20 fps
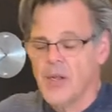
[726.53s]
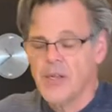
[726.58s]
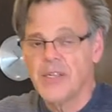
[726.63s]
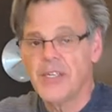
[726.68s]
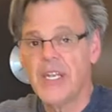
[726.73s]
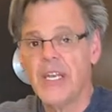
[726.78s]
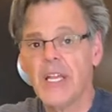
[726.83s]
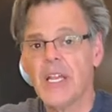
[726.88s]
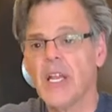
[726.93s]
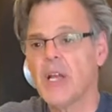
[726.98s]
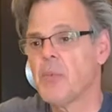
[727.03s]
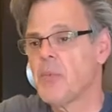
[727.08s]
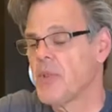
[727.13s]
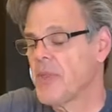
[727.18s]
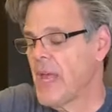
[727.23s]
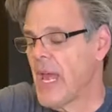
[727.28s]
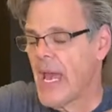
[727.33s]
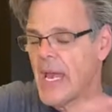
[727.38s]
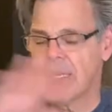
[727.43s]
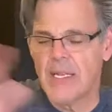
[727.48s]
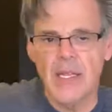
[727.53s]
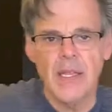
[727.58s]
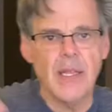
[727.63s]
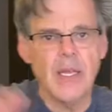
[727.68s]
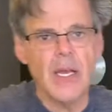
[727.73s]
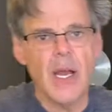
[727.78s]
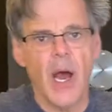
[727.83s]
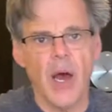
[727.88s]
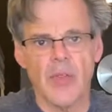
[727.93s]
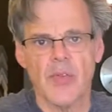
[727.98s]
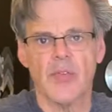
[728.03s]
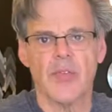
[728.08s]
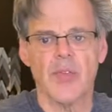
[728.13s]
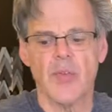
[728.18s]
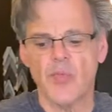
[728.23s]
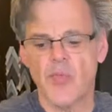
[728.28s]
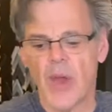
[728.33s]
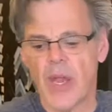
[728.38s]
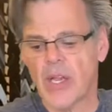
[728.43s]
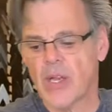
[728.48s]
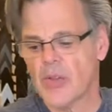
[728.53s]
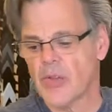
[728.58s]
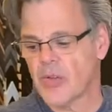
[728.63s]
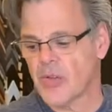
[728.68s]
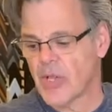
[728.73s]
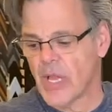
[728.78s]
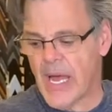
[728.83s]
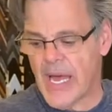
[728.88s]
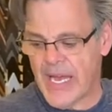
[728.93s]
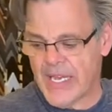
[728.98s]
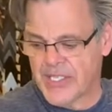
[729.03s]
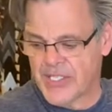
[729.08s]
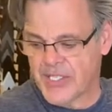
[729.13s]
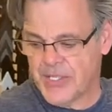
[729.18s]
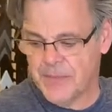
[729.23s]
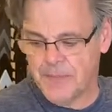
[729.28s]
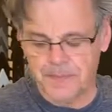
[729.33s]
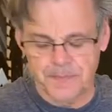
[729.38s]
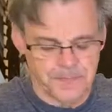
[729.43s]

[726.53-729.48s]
Dealing with anything other than regular glass,